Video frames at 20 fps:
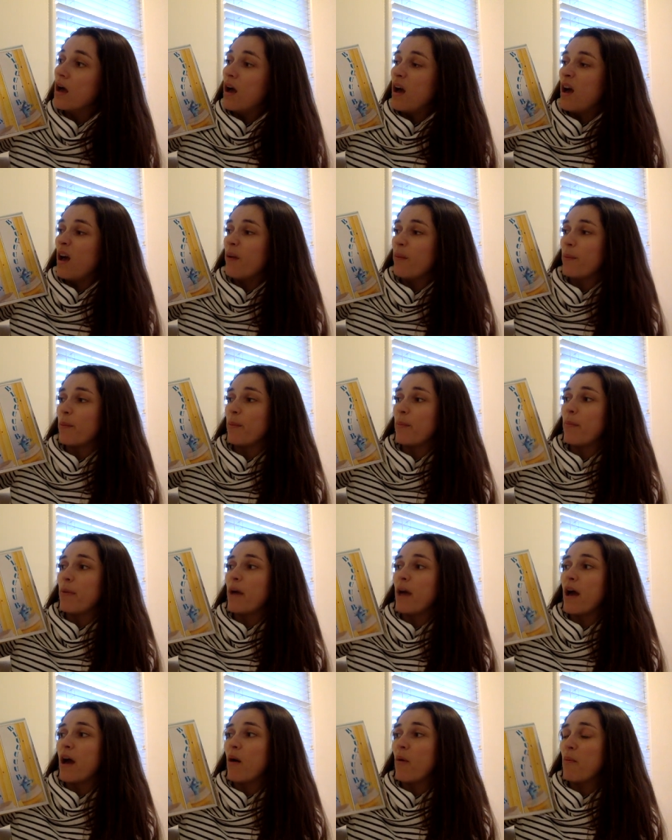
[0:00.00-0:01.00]
I'm a
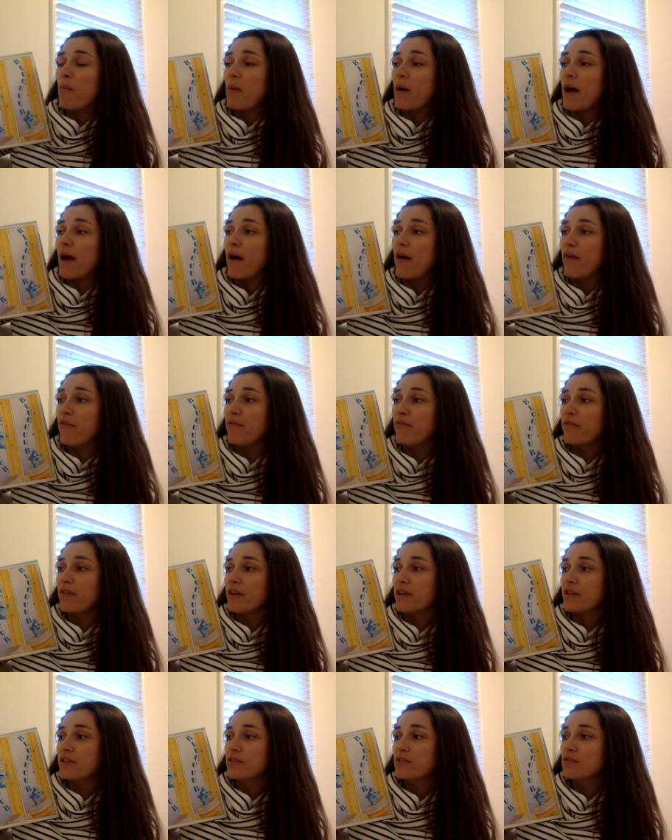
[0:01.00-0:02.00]
pout pout
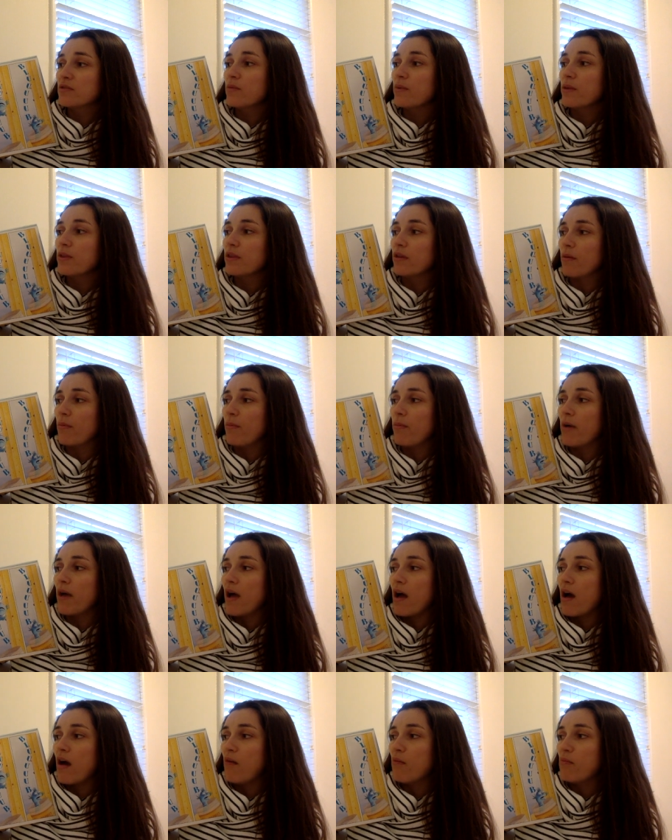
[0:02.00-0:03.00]
fish with a
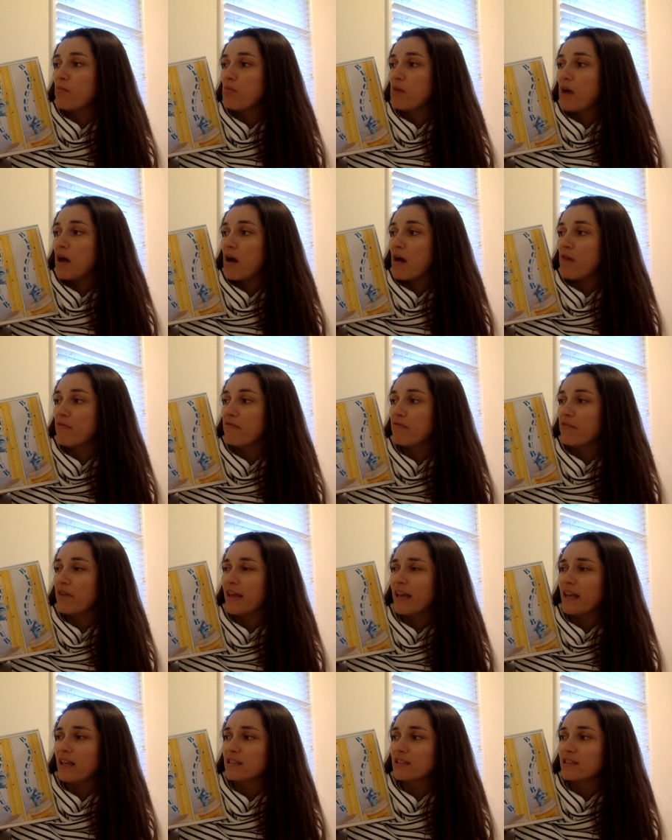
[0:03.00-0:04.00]
pout pout
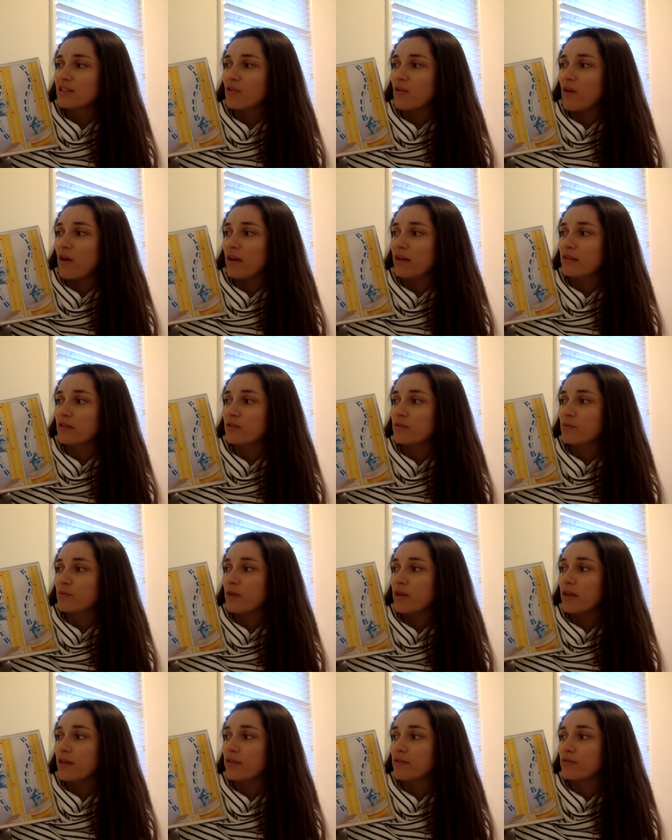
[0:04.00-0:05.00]
face, so I
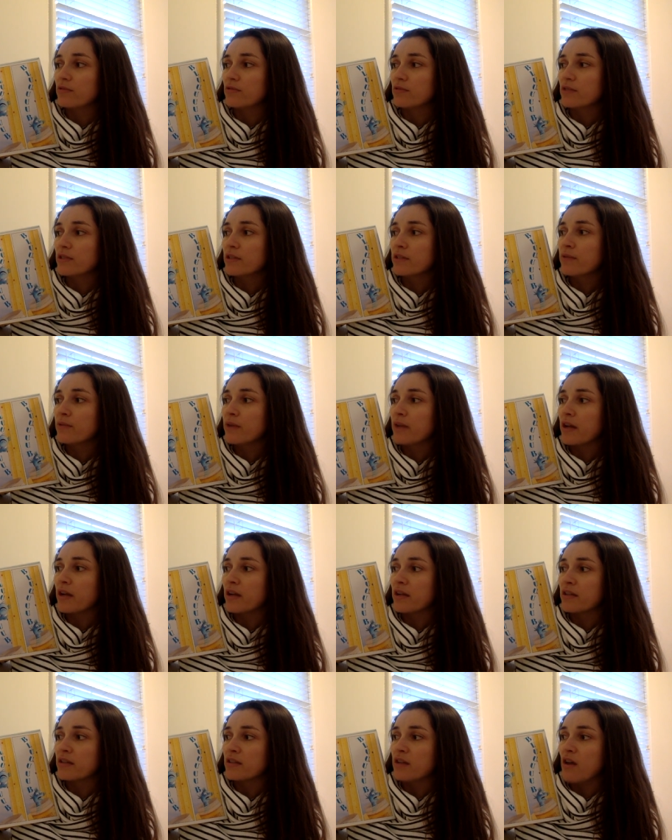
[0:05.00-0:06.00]
spread the dreary
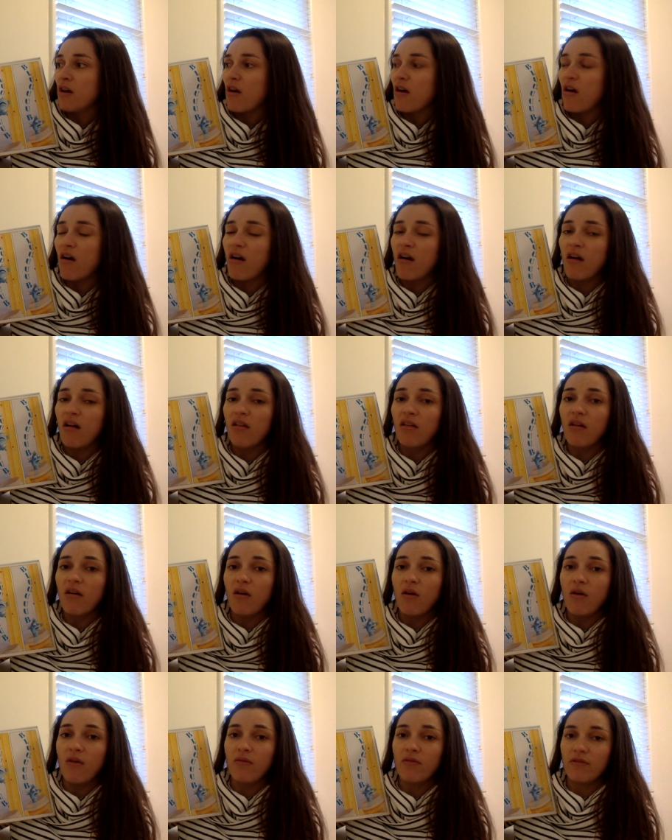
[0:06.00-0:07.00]
wearies all
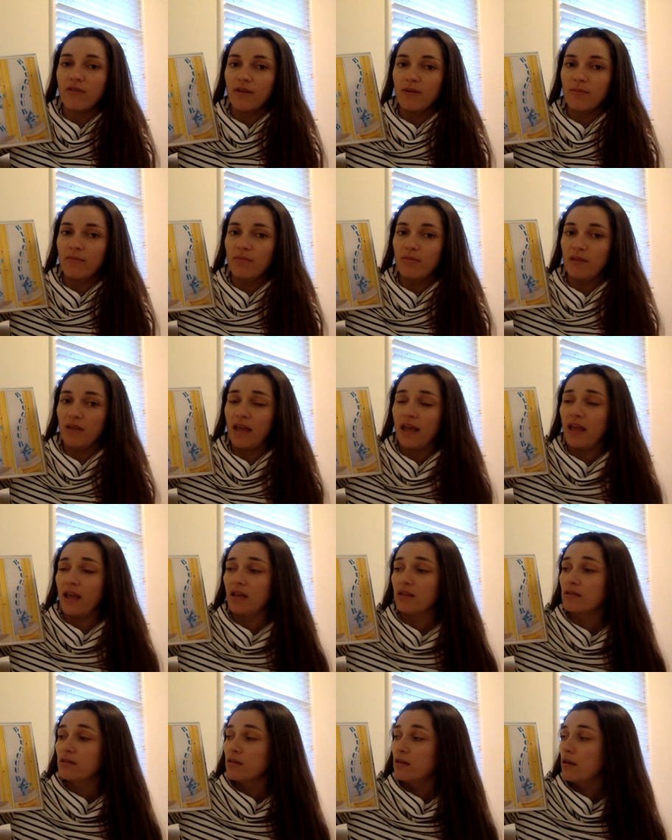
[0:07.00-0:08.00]
over the
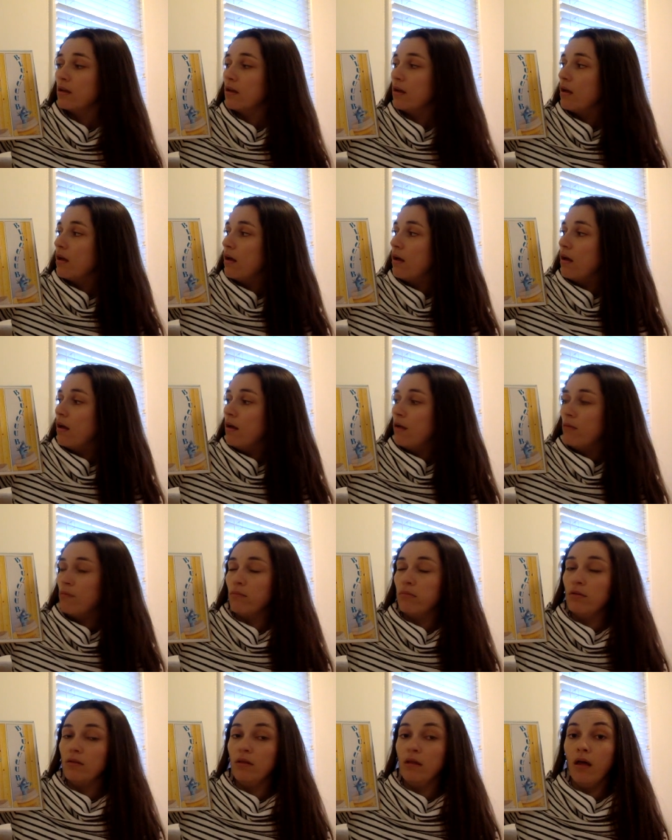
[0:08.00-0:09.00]
place.
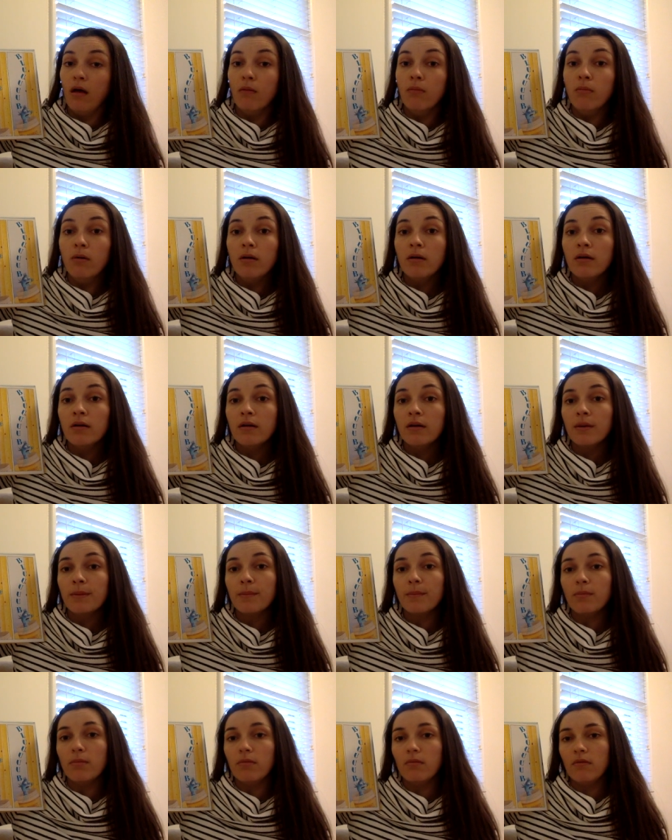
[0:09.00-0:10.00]
Blub,
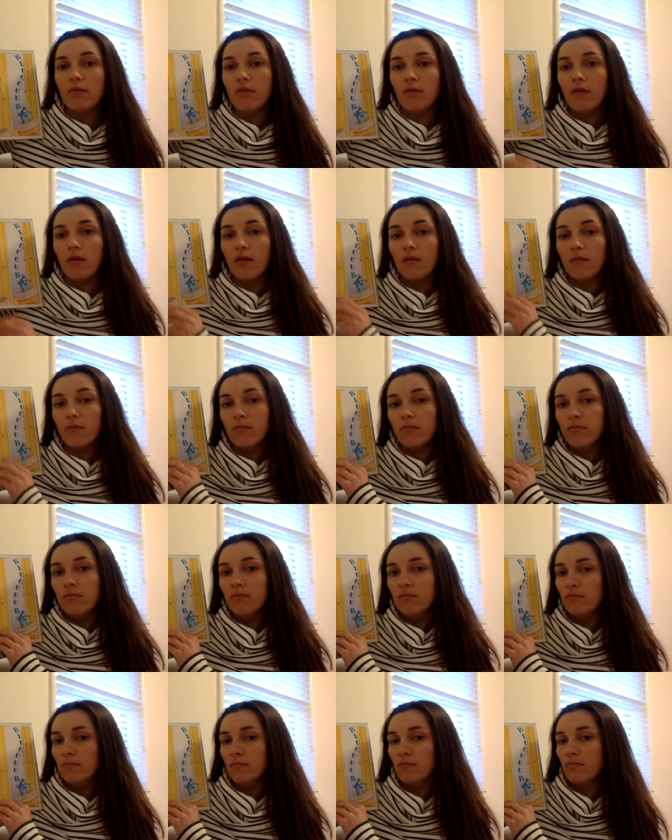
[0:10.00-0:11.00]
blub,
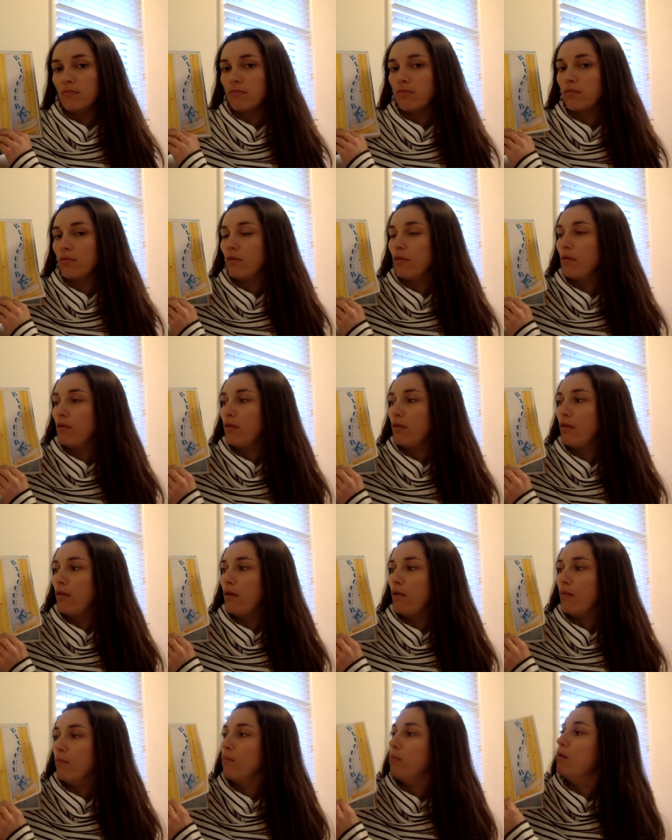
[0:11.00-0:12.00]

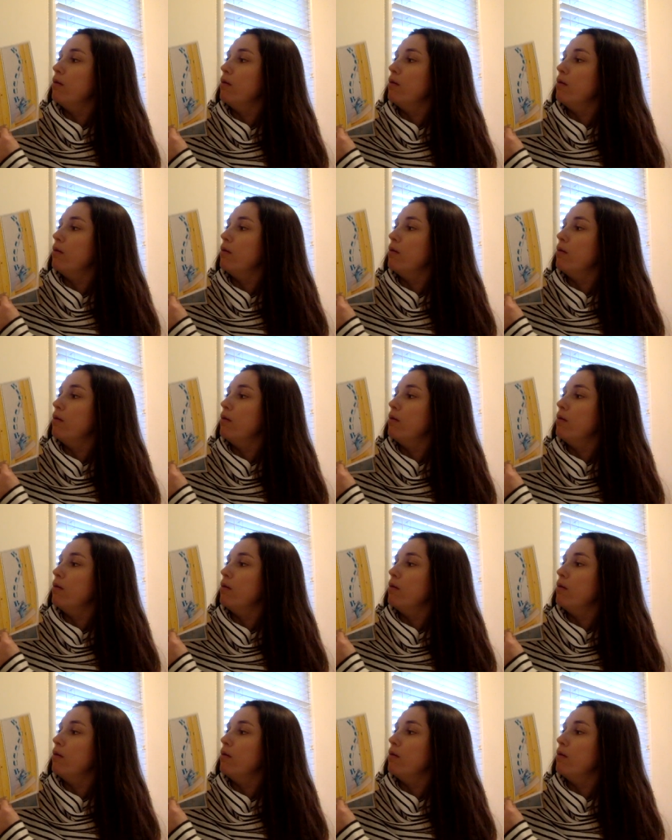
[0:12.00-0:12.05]
blub.